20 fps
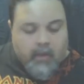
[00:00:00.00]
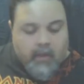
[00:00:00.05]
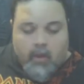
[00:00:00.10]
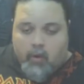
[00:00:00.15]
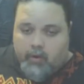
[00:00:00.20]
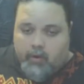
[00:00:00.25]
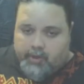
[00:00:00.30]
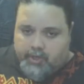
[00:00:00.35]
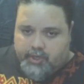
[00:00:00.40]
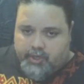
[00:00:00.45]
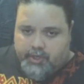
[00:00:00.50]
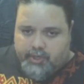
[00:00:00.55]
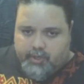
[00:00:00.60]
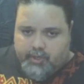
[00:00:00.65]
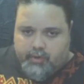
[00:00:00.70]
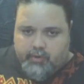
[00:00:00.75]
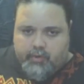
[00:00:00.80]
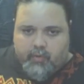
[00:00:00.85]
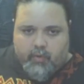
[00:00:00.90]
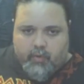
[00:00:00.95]
what you're going to
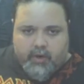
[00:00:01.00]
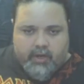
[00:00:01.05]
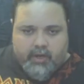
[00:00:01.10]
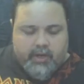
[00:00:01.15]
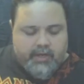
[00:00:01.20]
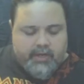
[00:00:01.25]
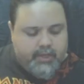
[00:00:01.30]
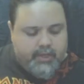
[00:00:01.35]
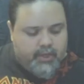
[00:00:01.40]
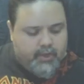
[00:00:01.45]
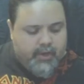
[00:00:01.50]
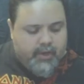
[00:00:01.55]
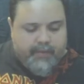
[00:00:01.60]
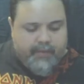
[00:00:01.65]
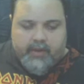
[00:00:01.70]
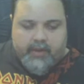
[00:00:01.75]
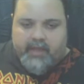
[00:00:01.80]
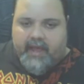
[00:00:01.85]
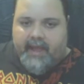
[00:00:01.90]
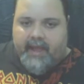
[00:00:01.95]
do, we're going to
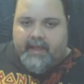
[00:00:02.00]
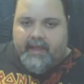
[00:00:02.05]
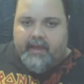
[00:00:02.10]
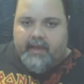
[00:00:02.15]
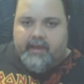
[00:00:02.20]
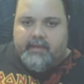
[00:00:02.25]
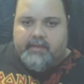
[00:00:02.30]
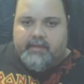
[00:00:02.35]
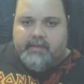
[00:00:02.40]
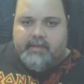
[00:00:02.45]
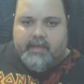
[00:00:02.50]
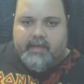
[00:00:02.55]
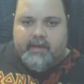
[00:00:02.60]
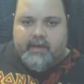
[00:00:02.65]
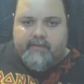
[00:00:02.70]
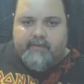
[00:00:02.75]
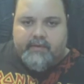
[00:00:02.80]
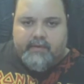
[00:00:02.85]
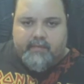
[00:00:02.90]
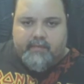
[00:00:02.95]
distribute that, and instead
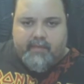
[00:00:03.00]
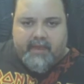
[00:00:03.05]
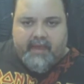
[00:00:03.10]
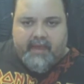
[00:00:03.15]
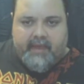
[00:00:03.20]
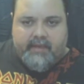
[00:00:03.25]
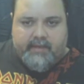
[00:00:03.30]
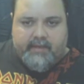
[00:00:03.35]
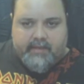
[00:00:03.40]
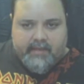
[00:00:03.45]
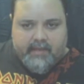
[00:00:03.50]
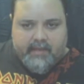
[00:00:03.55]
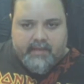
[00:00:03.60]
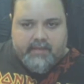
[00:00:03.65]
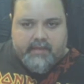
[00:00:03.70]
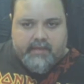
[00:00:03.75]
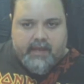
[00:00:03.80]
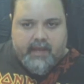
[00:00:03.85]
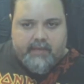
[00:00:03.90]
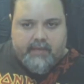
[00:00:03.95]
of playing 6
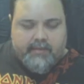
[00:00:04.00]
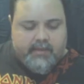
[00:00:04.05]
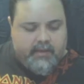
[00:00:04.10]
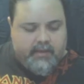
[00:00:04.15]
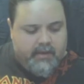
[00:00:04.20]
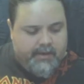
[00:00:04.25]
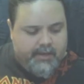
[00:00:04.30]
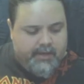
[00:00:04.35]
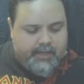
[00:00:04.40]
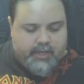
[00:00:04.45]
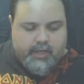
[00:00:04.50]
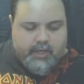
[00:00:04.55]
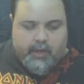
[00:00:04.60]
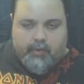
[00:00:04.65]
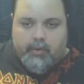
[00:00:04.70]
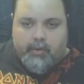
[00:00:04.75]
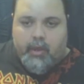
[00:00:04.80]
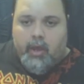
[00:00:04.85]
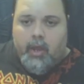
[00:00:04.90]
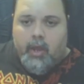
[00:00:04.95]
times on each
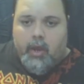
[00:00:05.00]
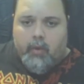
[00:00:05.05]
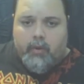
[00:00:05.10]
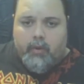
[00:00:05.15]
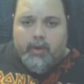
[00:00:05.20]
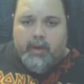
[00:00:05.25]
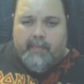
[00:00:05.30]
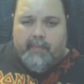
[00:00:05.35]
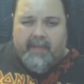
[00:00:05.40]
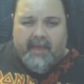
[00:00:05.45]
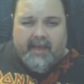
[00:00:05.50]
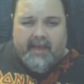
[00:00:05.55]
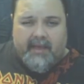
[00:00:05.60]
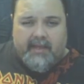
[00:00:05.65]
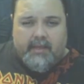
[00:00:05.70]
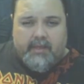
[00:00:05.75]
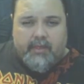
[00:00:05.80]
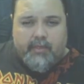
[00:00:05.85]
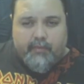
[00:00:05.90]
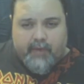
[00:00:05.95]
note, we're going to play
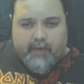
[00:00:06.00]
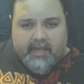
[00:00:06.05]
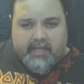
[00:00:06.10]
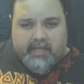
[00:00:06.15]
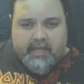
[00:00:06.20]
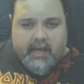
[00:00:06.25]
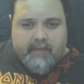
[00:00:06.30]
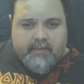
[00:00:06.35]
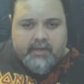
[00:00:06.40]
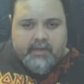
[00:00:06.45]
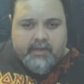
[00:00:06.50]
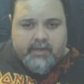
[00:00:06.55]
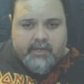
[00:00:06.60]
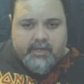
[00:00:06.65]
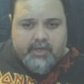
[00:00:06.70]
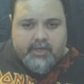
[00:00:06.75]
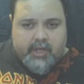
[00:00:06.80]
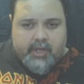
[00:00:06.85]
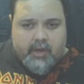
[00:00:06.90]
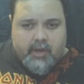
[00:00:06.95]
3 times on
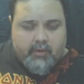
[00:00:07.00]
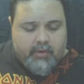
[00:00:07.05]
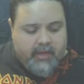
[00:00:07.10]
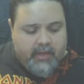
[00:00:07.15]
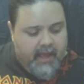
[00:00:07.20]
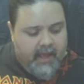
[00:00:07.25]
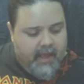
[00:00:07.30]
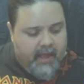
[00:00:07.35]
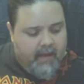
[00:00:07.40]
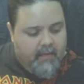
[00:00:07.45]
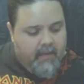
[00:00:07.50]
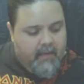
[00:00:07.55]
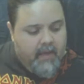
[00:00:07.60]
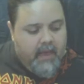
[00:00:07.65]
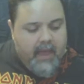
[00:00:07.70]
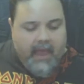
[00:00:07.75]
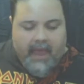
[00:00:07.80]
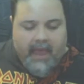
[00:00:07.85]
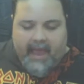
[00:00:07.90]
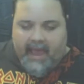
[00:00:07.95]
each note now,
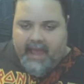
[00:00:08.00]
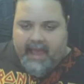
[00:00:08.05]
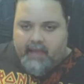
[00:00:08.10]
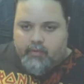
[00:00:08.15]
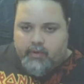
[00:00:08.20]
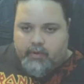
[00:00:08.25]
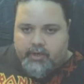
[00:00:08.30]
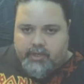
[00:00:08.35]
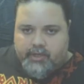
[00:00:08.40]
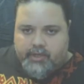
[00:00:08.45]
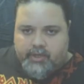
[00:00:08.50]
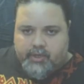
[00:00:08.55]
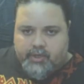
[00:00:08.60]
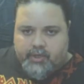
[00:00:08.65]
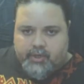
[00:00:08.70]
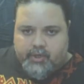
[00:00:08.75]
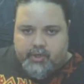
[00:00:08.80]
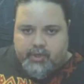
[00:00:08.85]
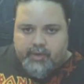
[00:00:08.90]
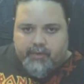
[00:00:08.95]
and we're going to
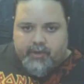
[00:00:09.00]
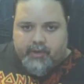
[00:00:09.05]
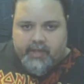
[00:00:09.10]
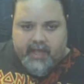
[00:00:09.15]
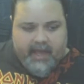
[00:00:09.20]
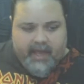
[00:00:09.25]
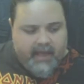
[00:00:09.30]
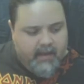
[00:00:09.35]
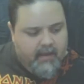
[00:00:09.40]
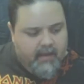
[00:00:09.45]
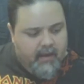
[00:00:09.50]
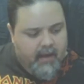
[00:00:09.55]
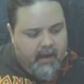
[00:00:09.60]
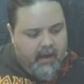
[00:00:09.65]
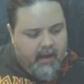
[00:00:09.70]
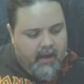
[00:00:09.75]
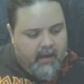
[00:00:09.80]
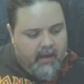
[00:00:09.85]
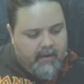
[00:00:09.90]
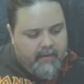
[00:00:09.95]
distribute that
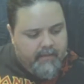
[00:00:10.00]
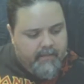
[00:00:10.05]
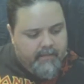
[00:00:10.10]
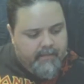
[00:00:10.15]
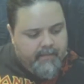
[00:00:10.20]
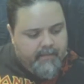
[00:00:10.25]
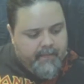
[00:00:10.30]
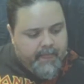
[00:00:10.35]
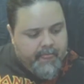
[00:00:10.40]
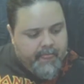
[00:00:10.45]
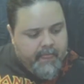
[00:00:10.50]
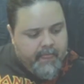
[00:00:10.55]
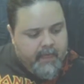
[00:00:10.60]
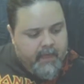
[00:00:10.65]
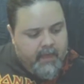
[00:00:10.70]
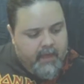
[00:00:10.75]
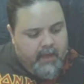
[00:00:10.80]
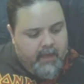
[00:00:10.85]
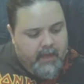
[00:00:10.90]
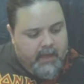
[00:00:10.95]
on
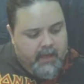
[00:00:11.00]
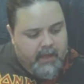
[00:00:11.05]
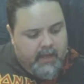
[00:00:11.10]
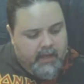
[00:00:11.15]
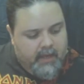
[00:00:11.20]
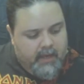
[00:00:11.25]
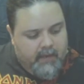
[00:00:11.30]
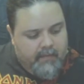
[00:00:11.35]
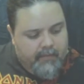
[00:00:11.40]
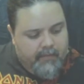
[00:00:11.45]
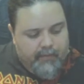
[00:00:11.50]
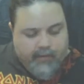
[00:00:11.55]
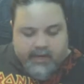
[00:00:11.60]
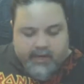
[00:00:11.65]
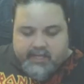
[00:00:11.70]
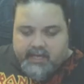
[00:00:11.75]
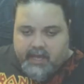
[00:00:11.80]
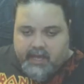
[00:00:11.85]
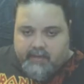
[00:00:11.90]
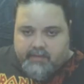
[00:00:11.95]
3
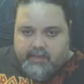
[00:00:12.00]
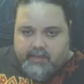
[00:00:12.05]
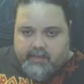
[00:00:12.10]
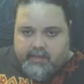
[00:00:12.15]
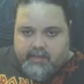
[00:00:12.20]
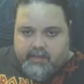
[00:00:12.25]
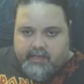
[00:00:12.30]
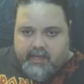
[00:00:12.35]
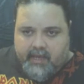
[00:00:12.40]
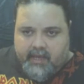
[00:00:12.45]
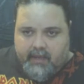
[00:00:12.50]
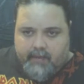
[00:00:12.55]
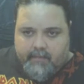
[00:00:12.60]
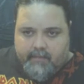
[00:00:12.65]
times on the C,